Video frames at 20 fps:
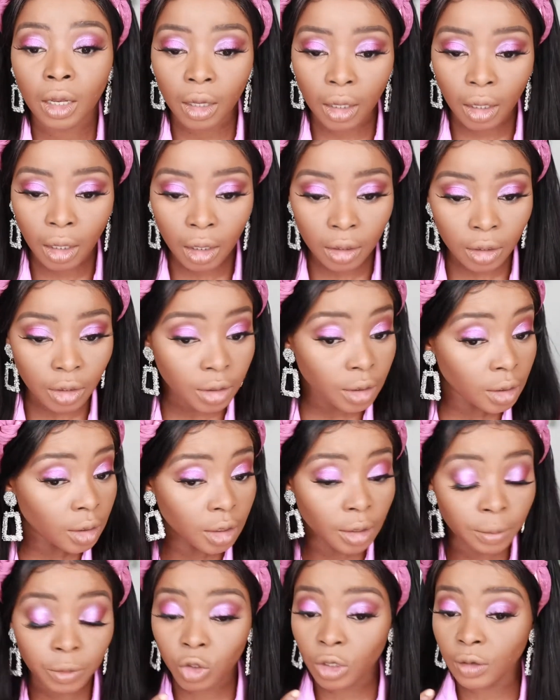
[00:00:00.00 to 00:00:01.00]
It doesn't
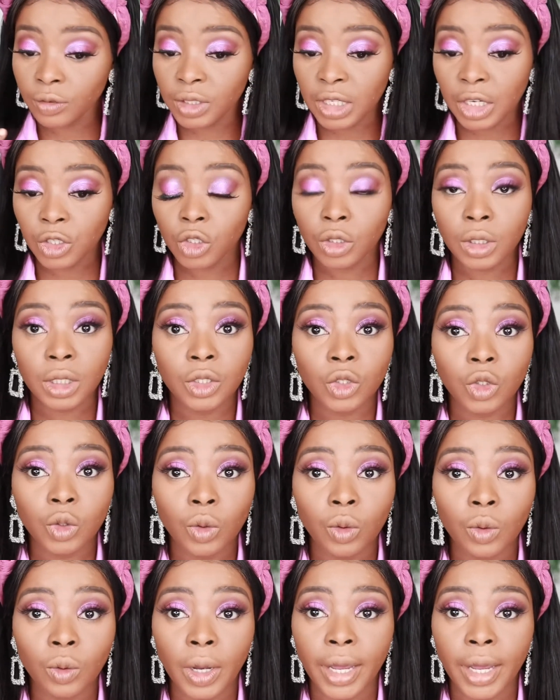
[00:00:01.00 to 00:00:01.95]
seem to have settled into